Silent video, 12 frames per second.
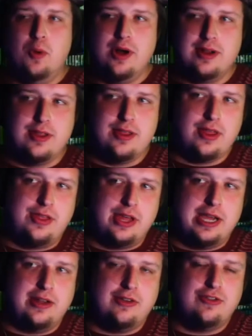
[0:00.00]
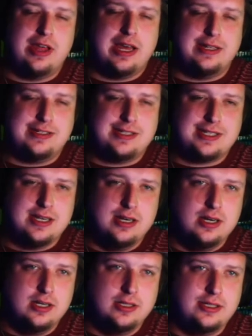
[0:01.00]
of the things that's
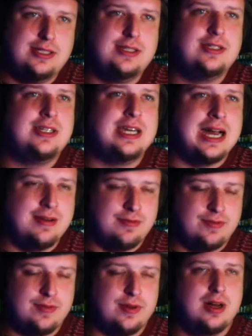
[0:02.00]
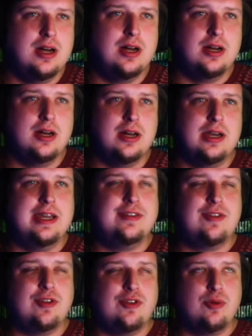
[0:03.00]
kind of
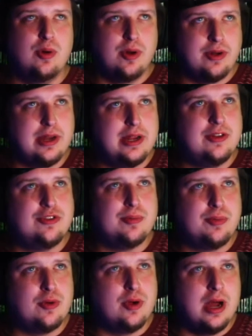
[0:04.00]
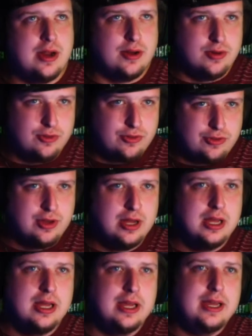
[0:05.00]
hinted toward in Sopranos
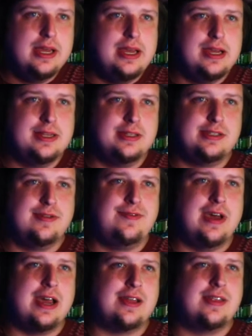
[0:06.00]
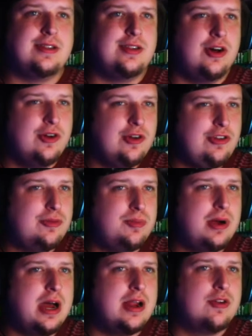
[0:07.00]
is the fact that Tony
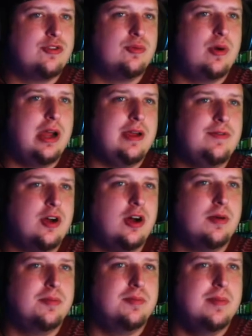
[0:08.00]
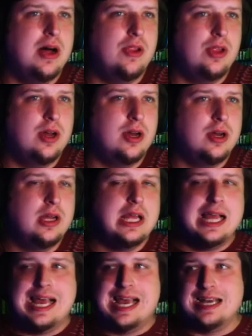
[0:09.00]
Soprano's wife Carmela
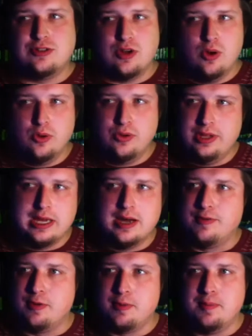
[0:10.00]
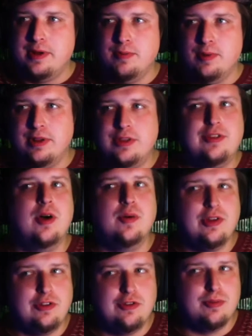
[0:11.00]
has only ever been with Tony
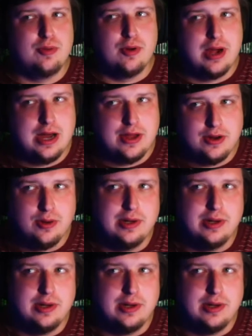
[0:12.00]
Soprano.